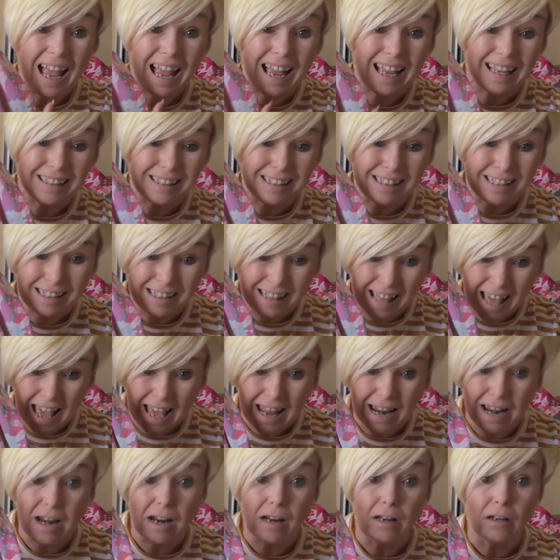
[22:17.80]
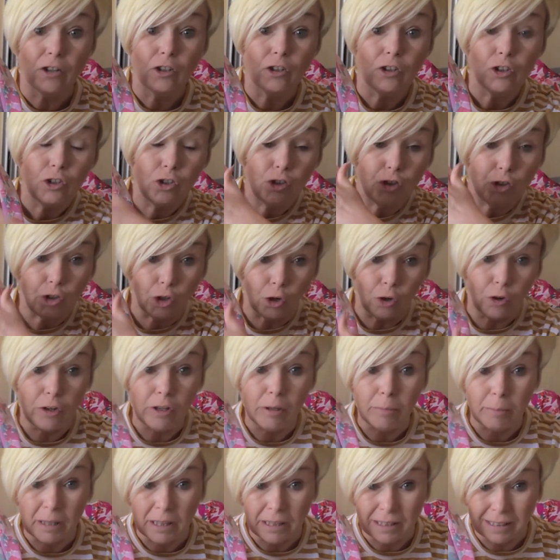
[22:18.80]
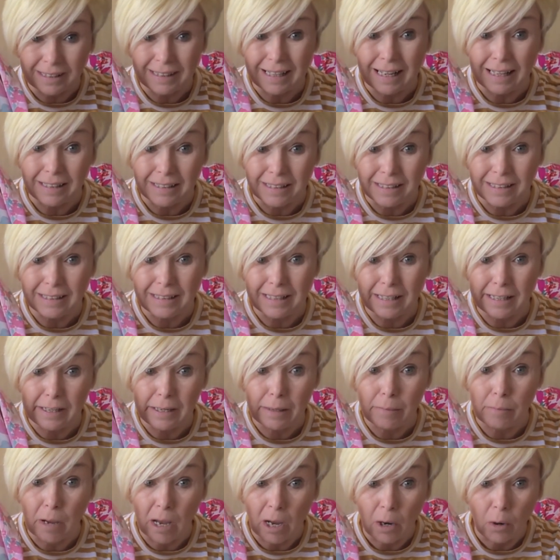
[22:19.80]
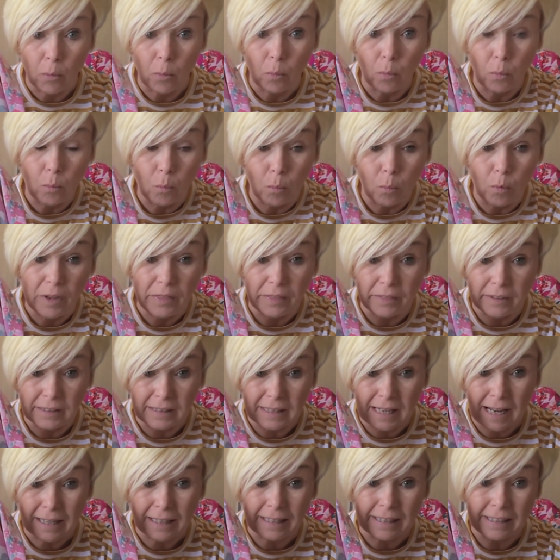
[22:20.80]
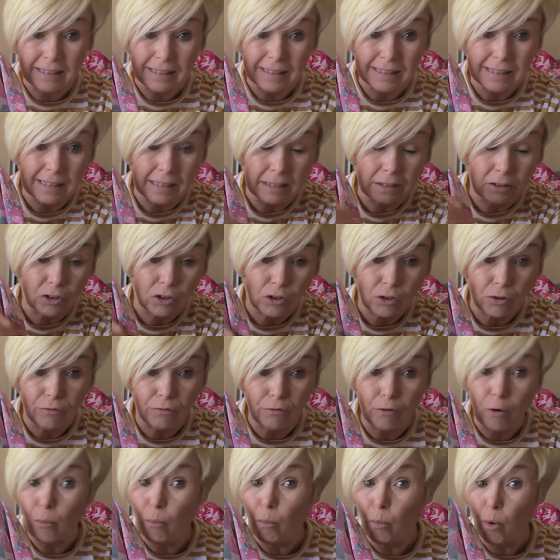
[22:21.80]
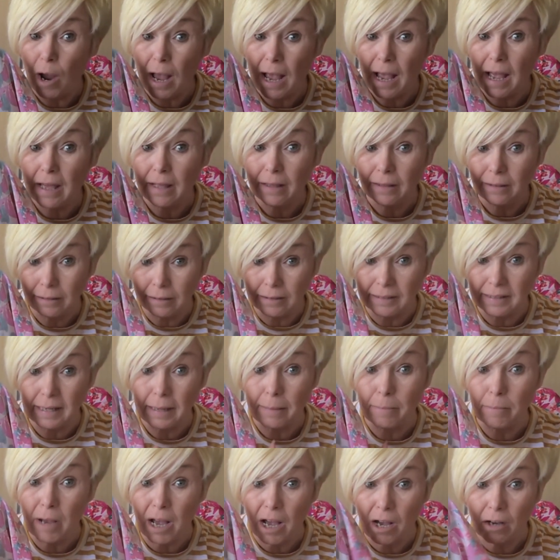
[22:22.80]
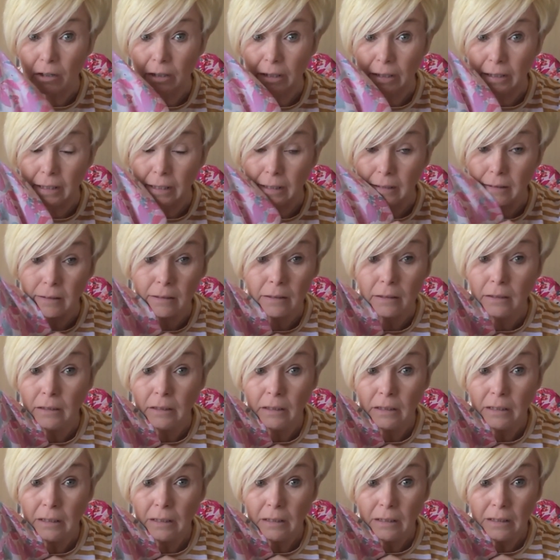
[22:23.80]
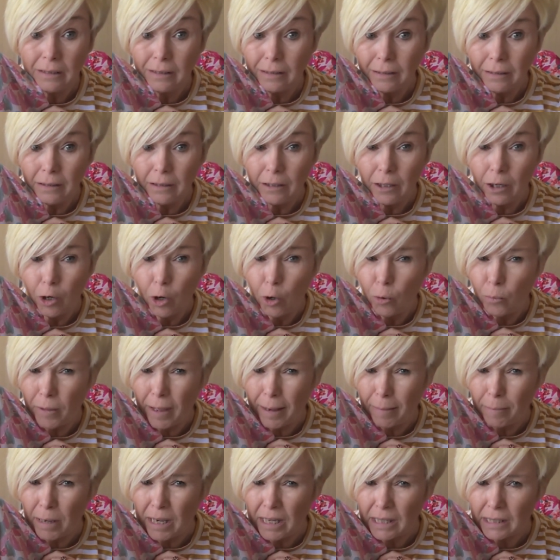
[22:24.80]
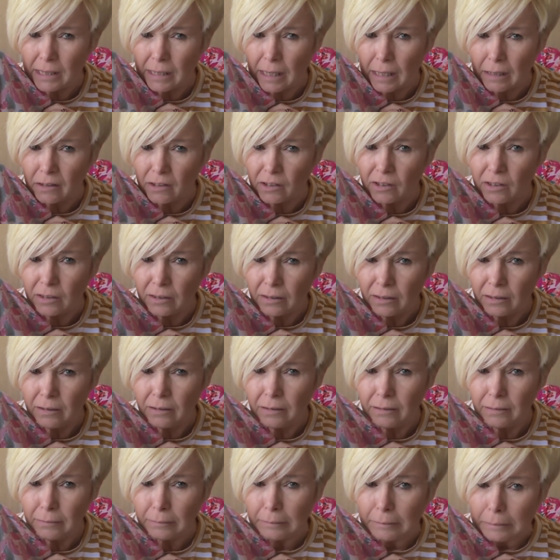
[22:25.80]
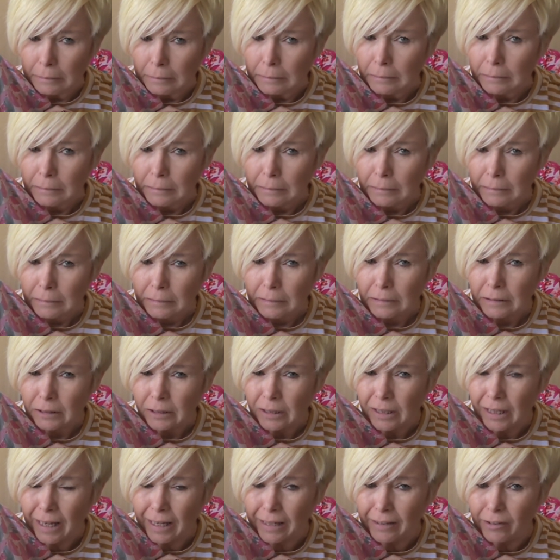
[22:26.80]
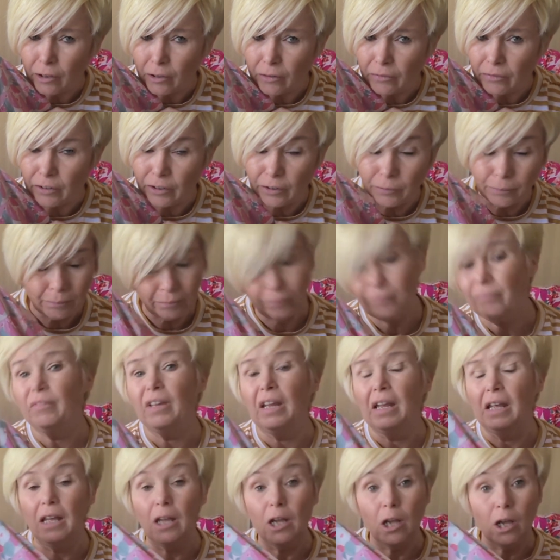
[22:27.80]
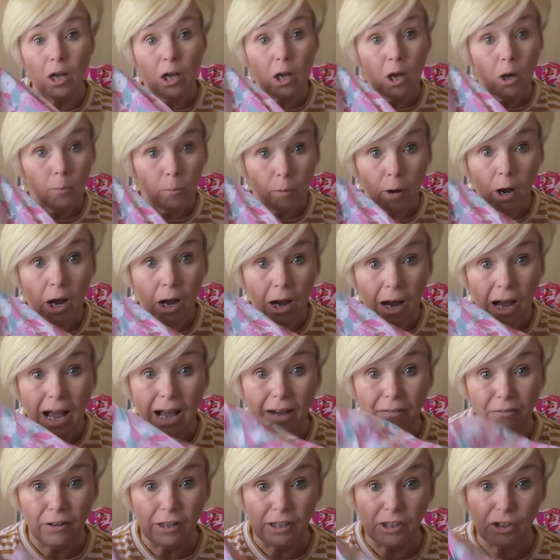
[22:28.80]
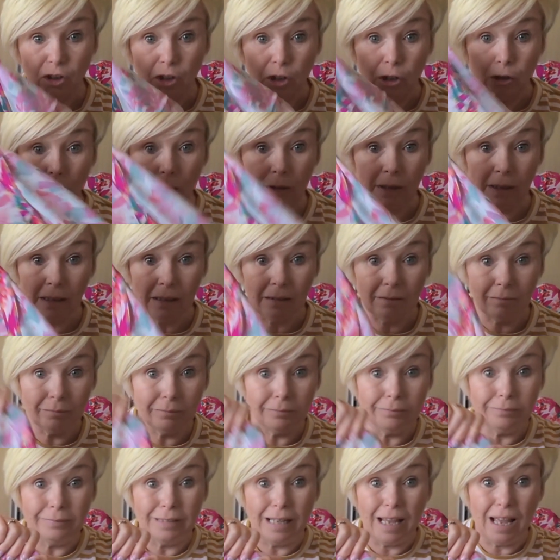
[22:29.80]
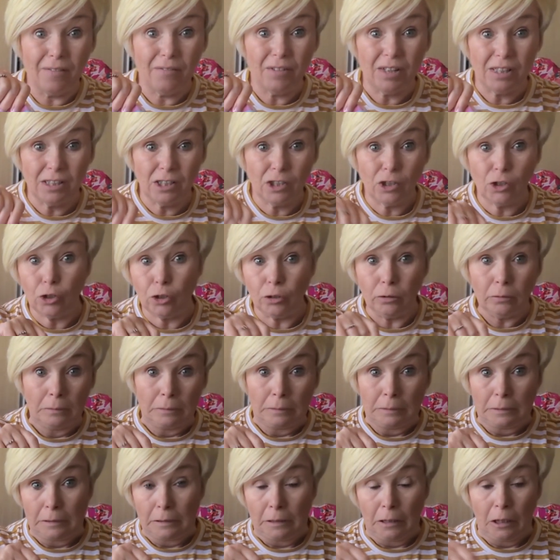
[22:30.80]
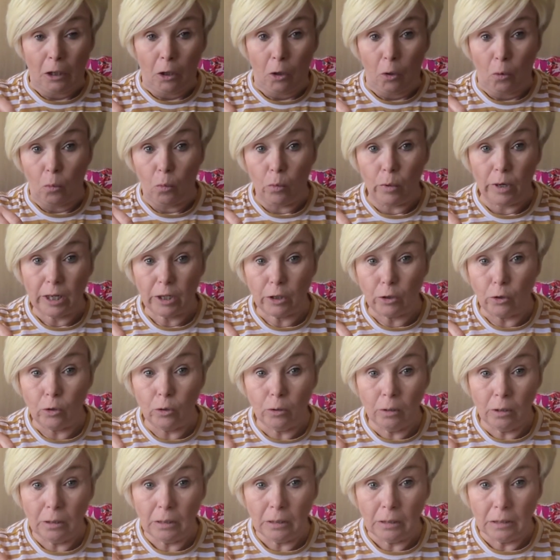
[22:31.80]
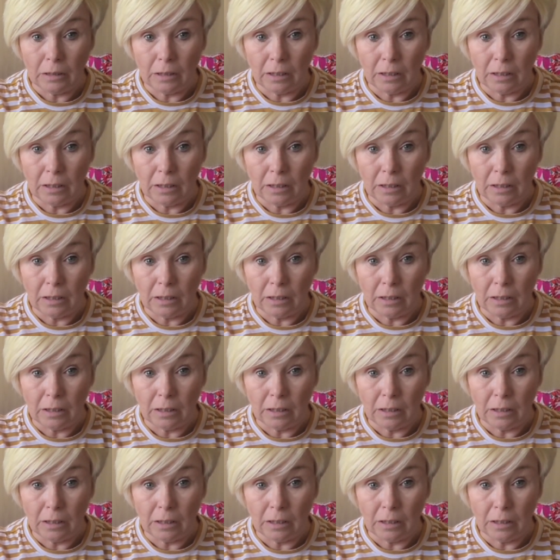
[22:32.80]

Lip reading: and then join them at the centre seam with the tacking stitch from where the zip marking is. Hope that makes sense. Kind of. But I've rescued it. I've had to wiggle,